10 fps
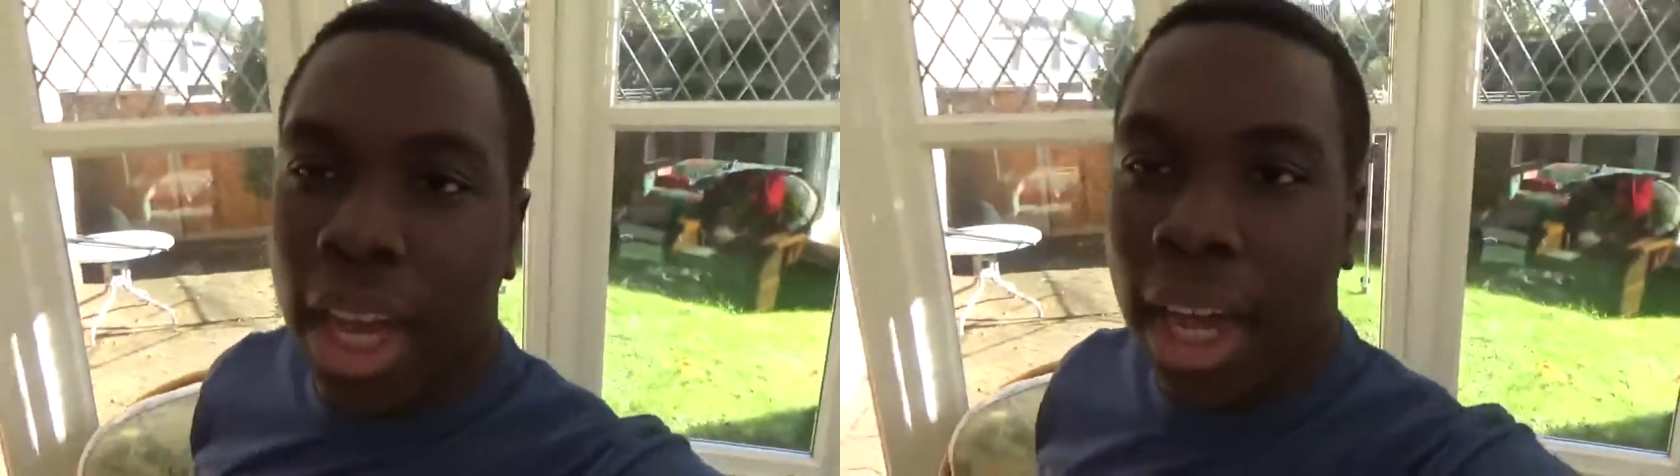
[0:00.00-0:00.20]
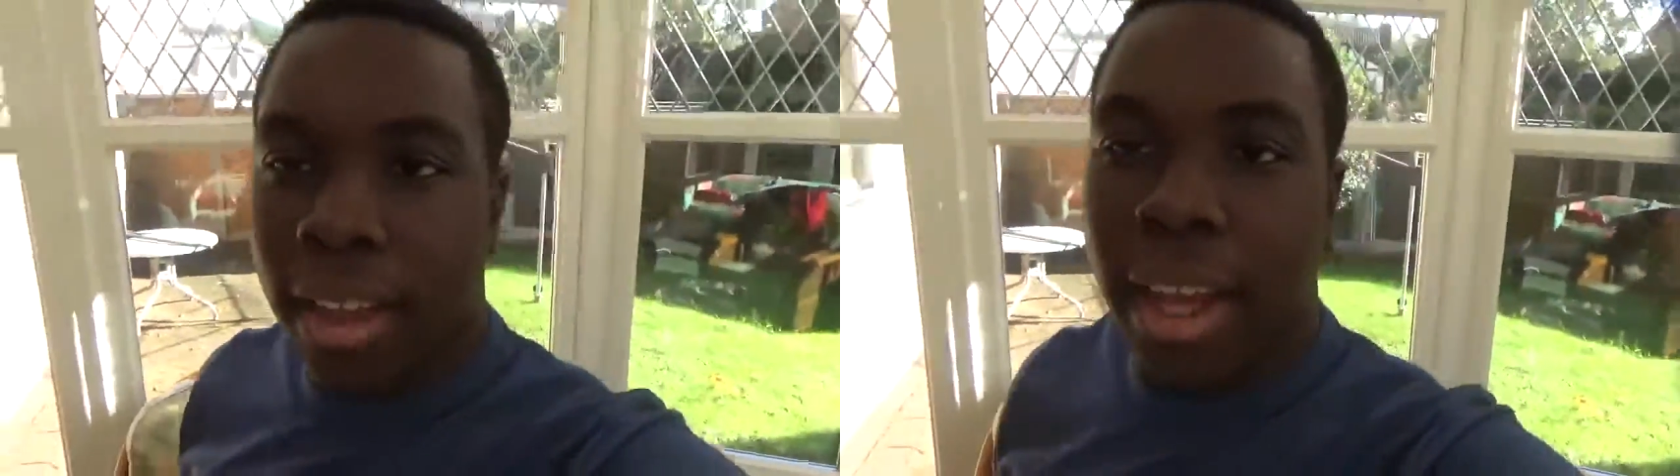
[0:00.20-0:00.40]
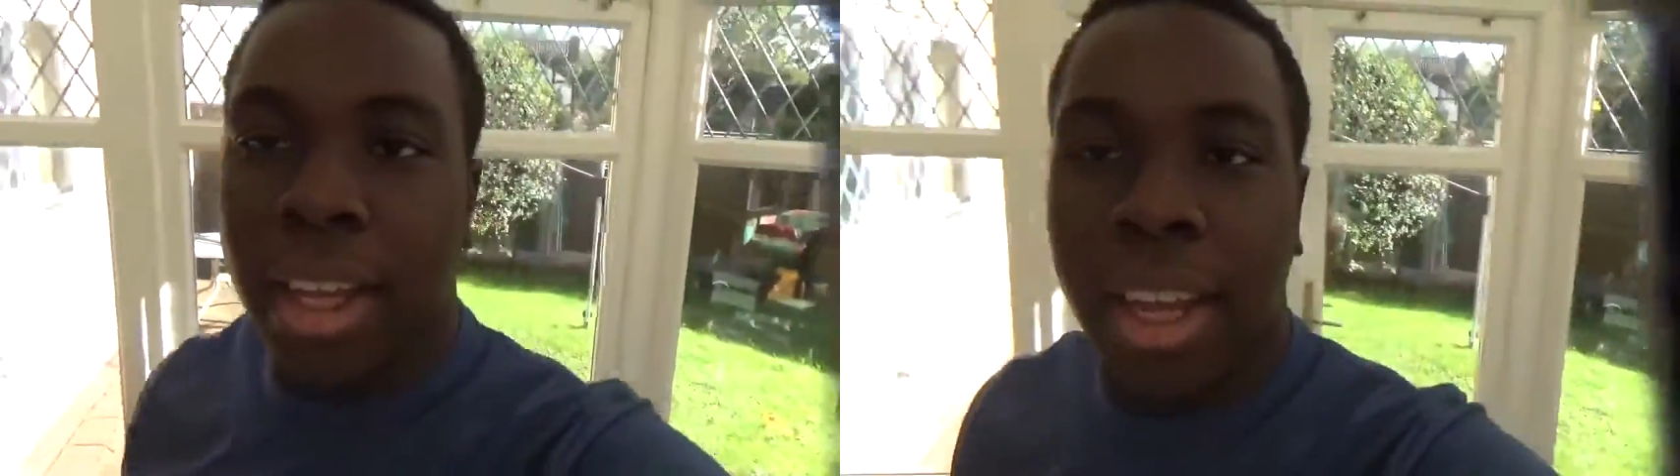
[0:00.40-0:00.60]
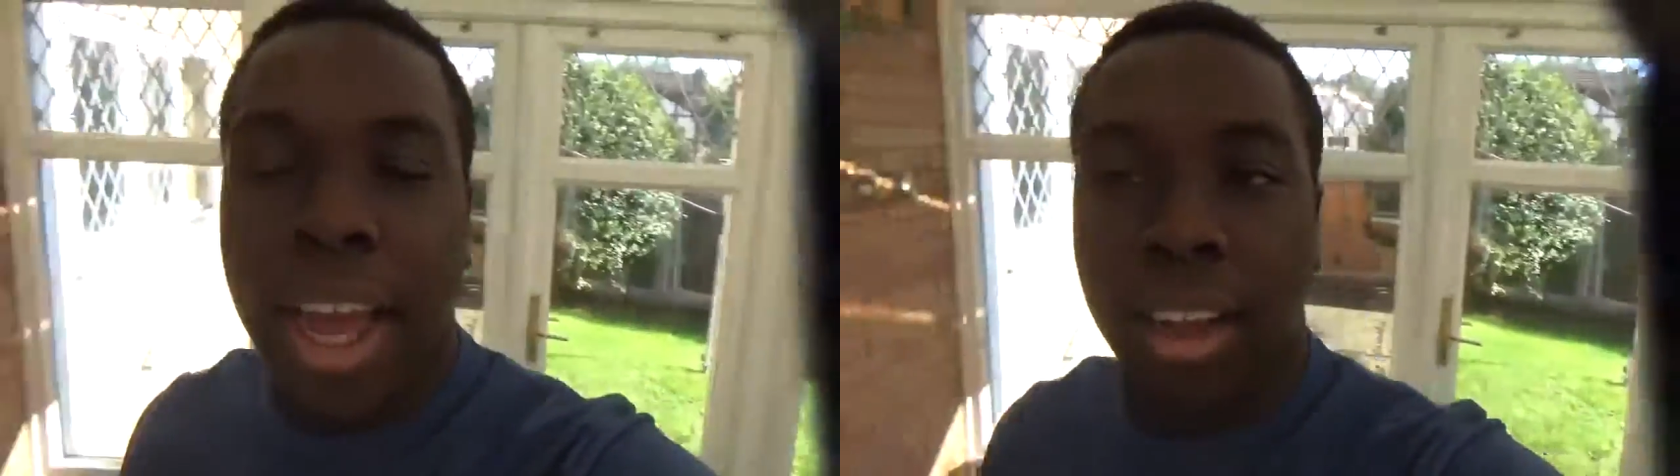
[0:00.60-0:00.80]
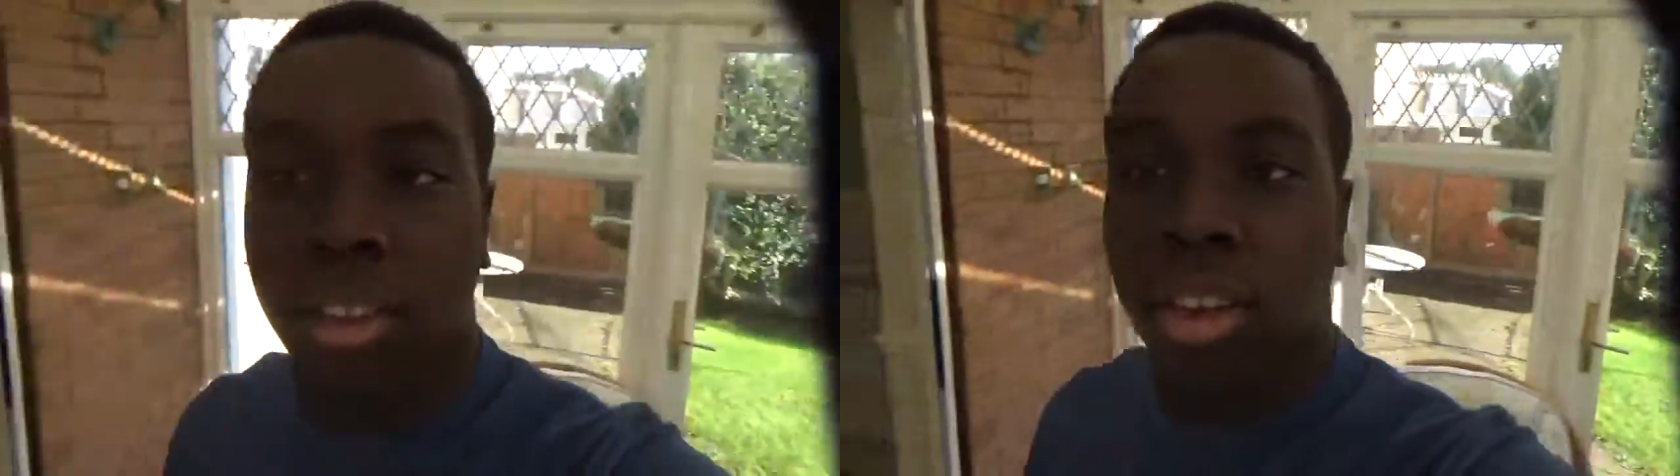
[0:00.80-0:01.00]
had like an
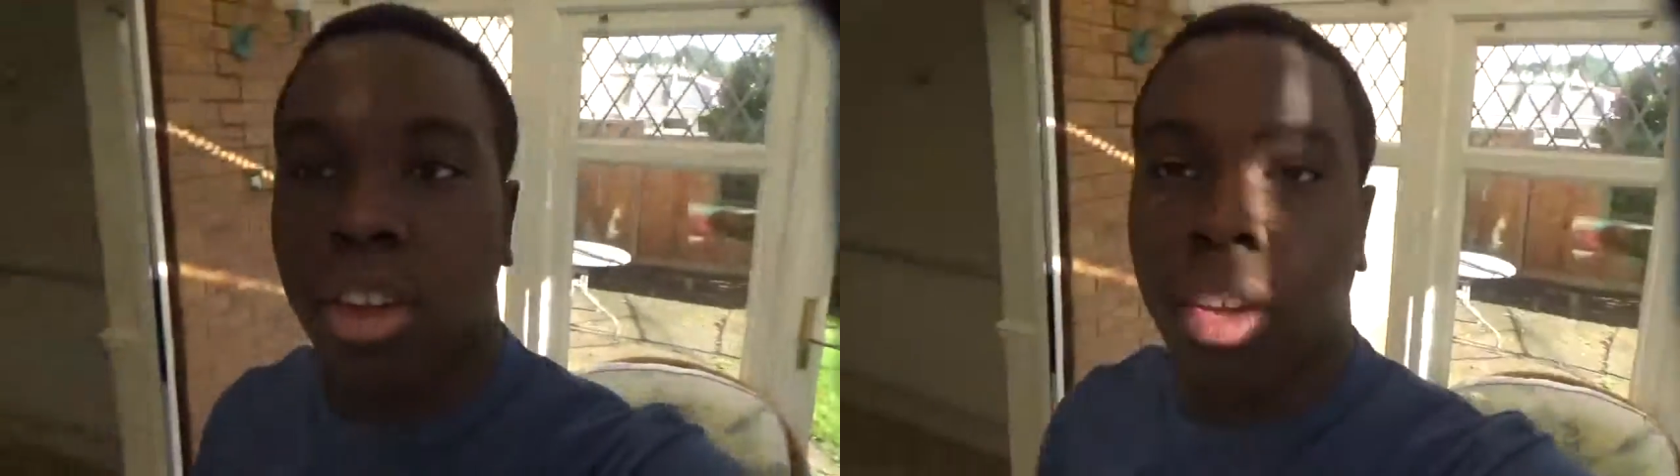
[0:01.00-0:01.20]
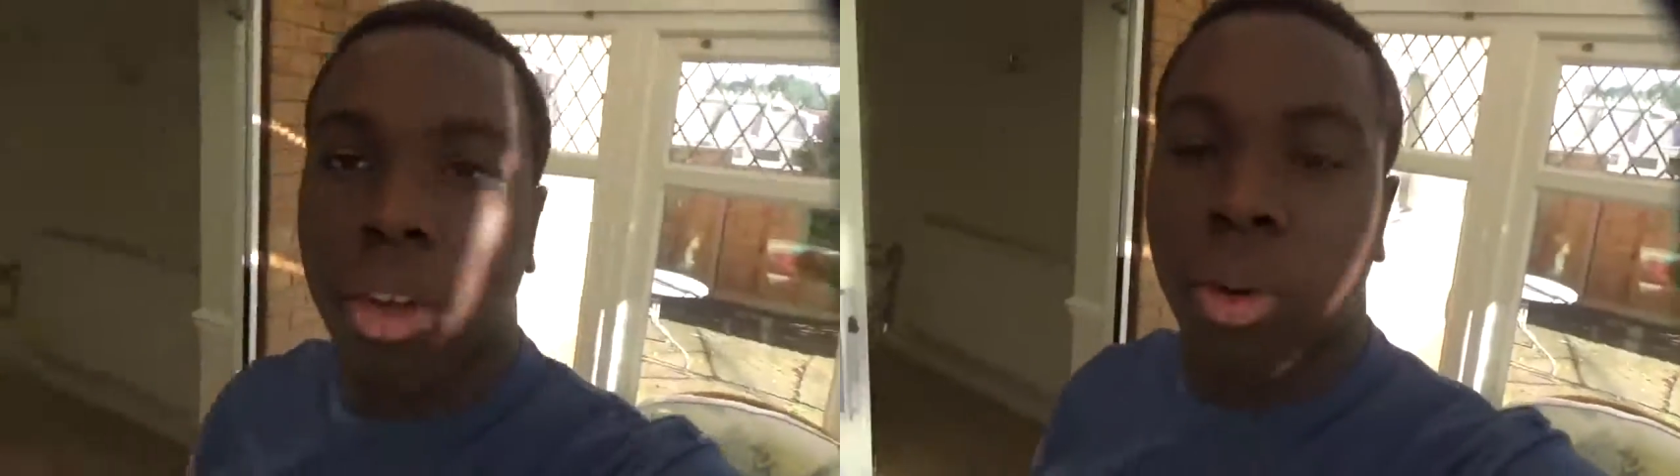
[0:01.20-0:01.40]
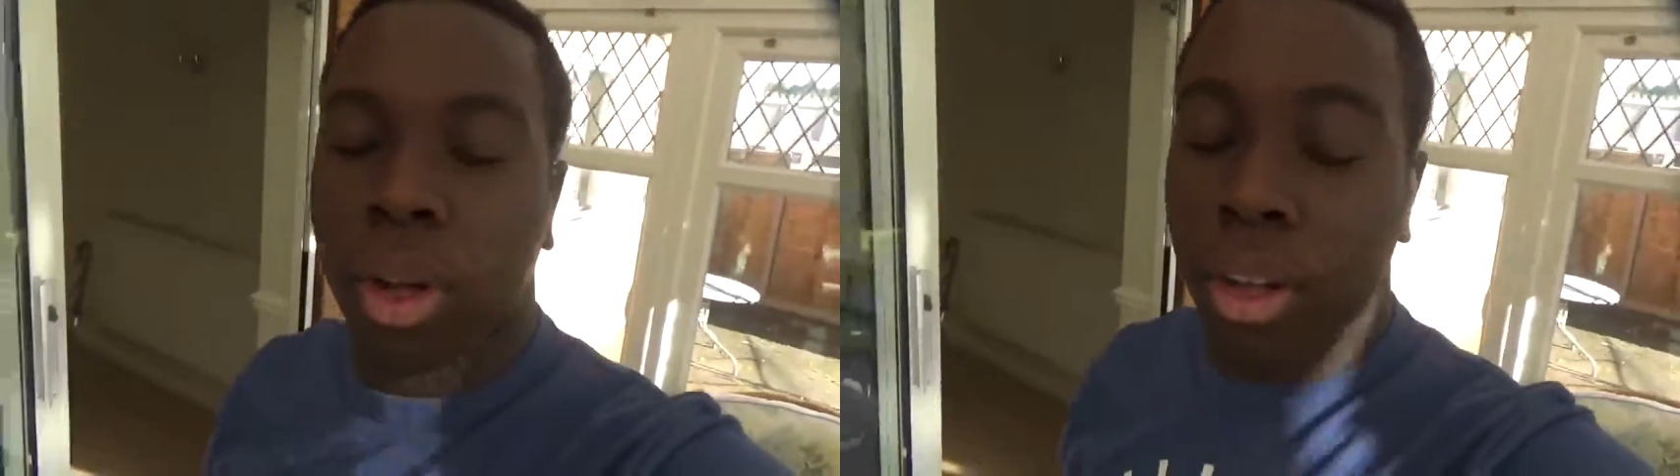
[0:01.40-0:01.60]
accident, you know,